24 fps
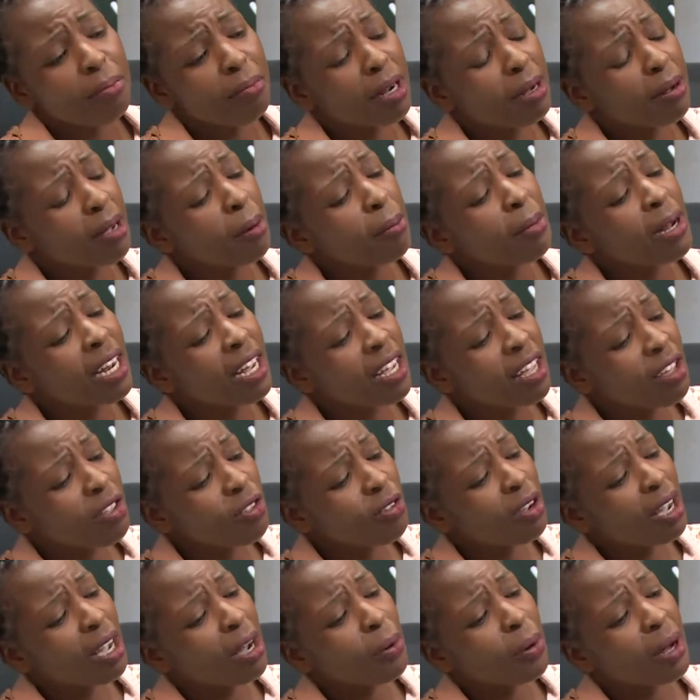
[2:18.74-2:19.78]
Kamwana
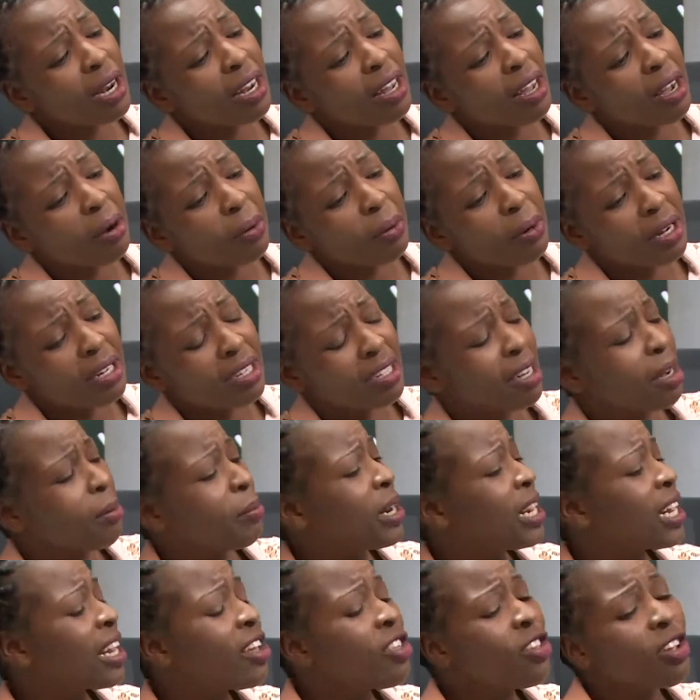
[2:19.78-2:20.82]
kenyu kawana award,
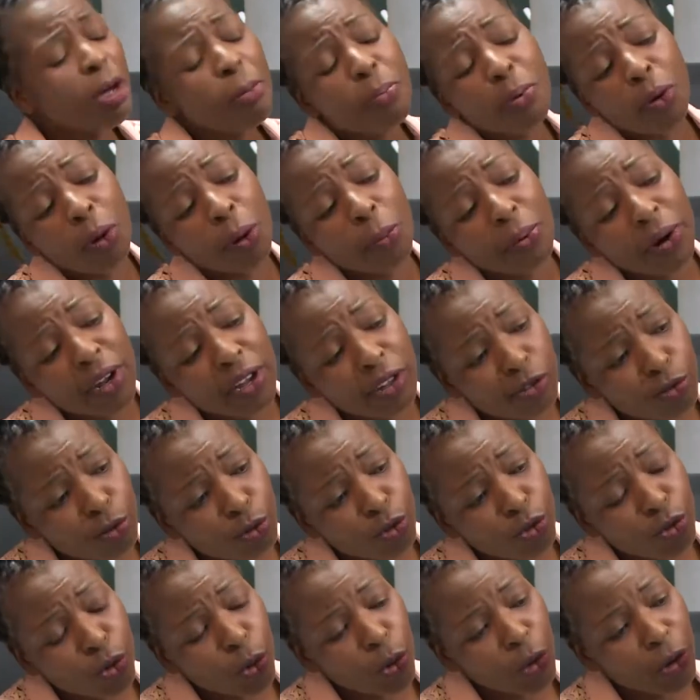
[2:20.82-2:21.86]
kamwana kenyu kapiwa prize
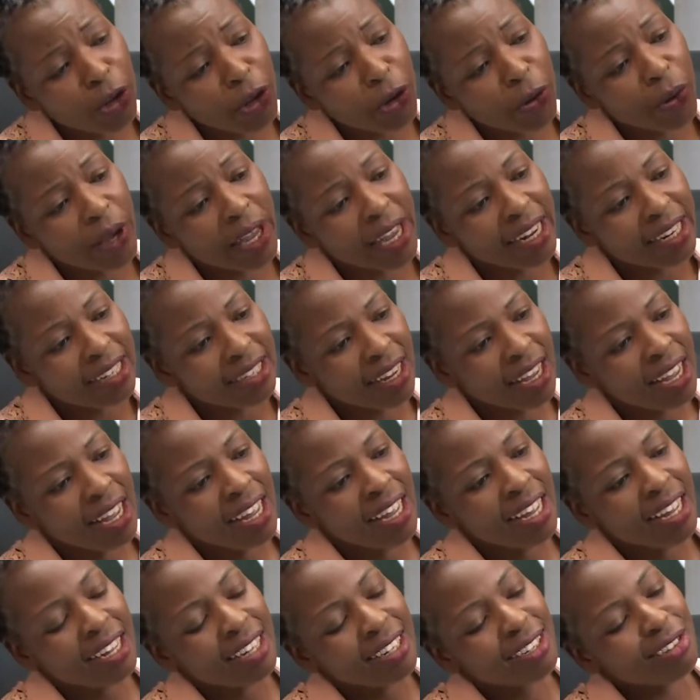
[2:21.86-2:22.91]
kuchikoro
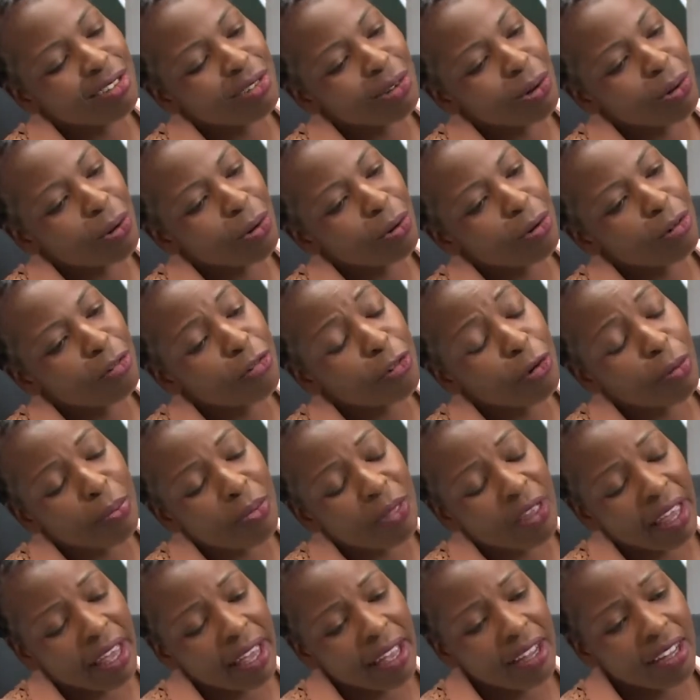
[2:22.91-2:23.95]
yekuacta. So from
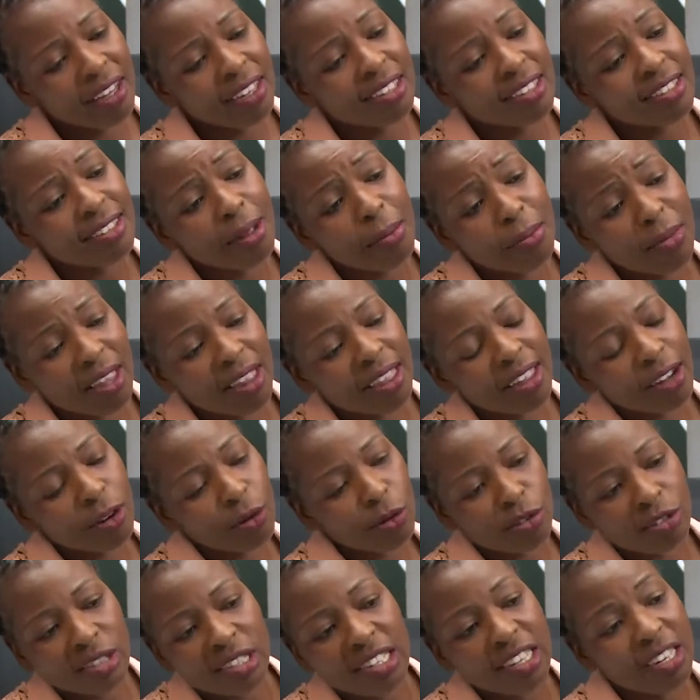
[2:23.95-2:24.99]
there, it's something that
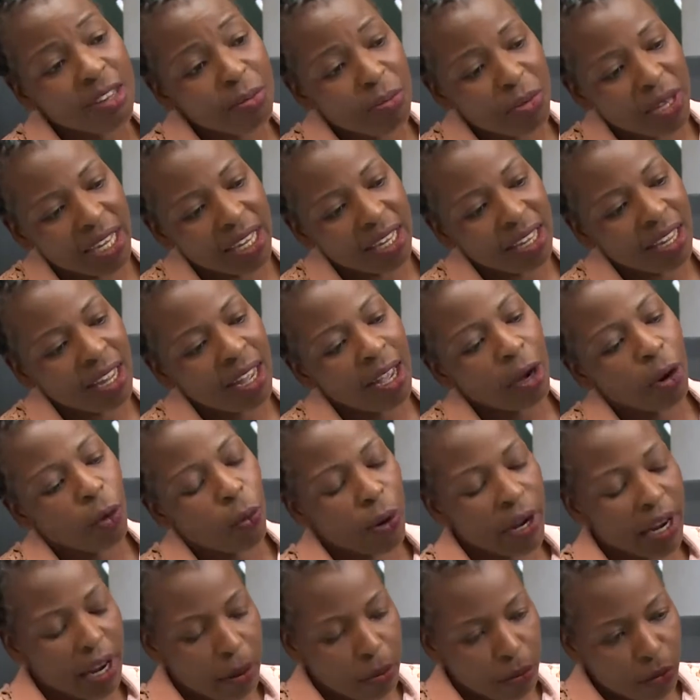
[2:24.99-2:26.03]
was in me.
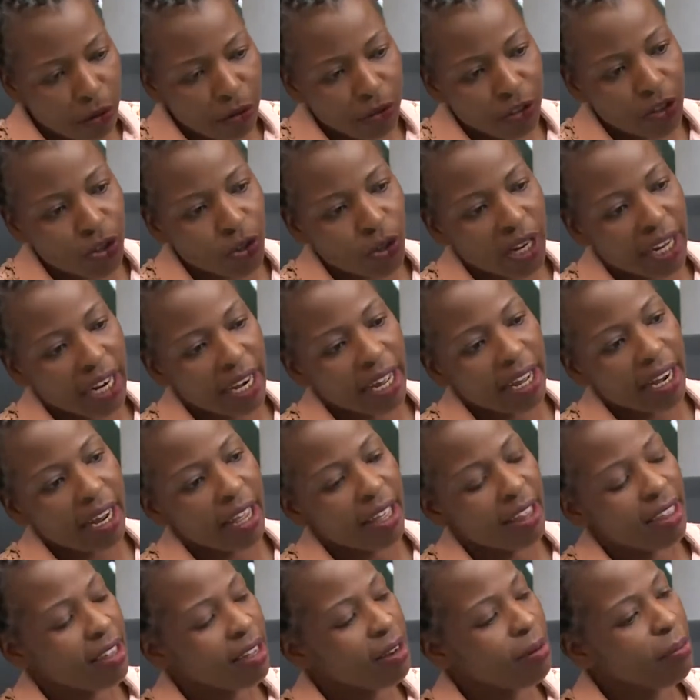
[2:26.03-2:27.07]
When I moved to Harare,
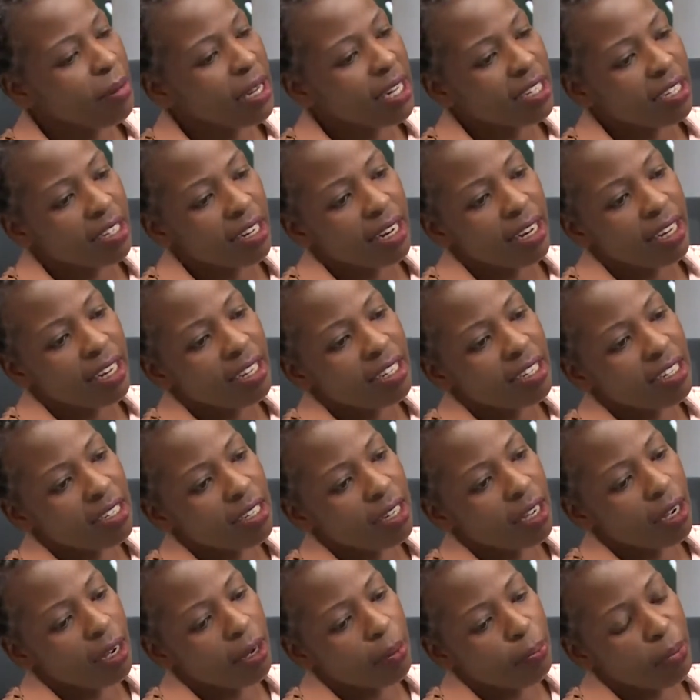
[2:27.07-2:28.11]
I then met a lady,
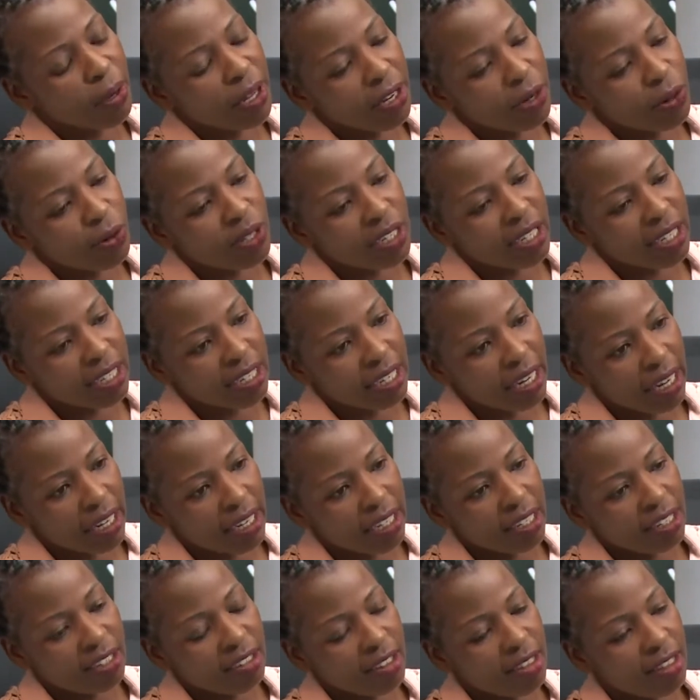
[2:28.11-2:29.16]
Benilda
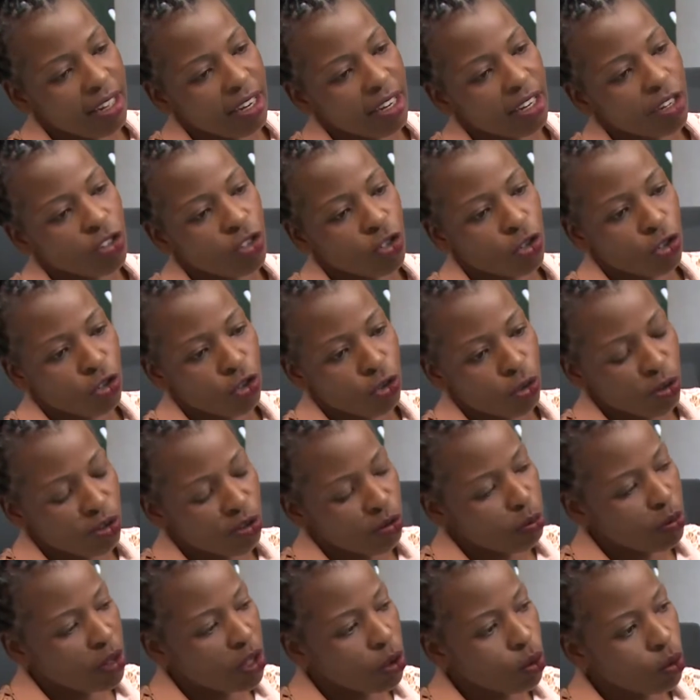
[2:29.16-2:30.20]
Tandi. She then introduced
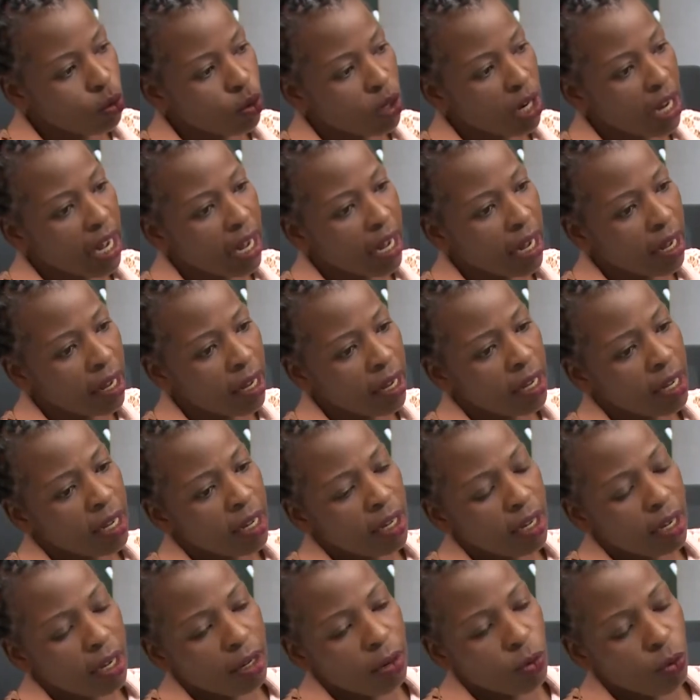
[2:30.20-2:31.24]
me kuna
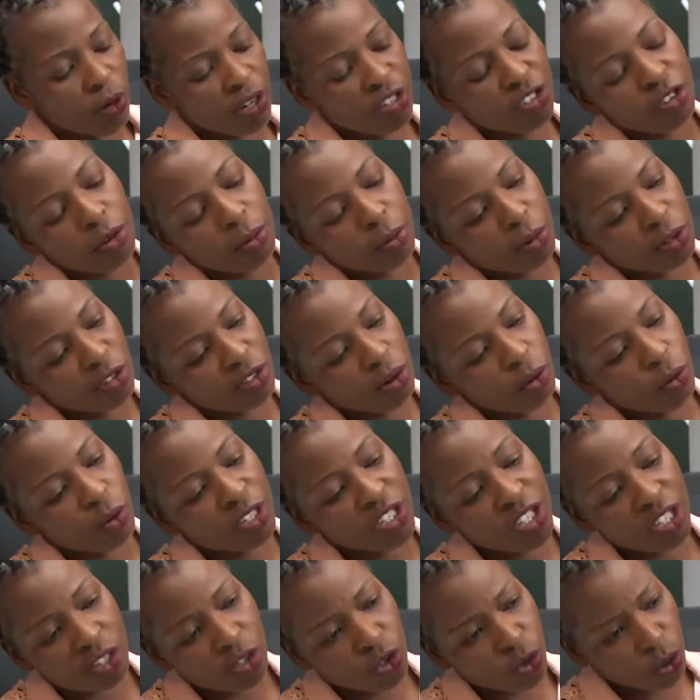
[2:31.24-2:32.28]

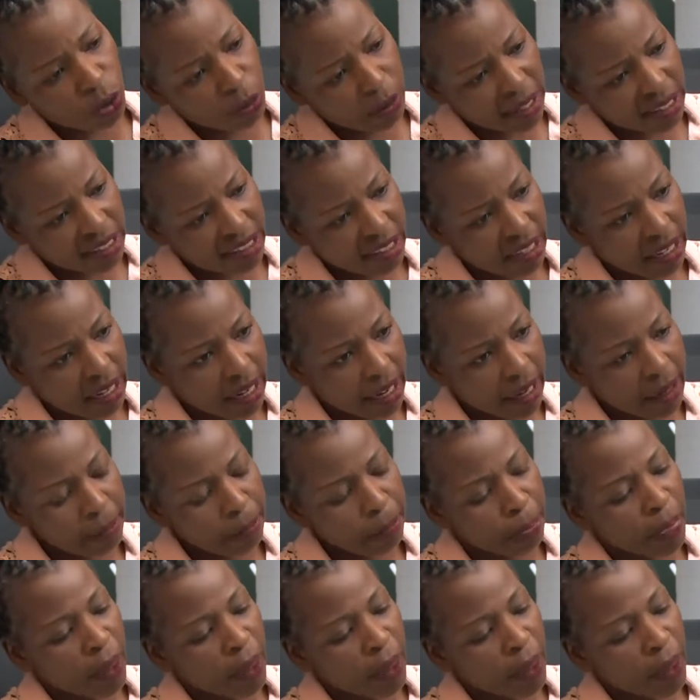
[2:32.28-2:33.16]
Washington Masenda,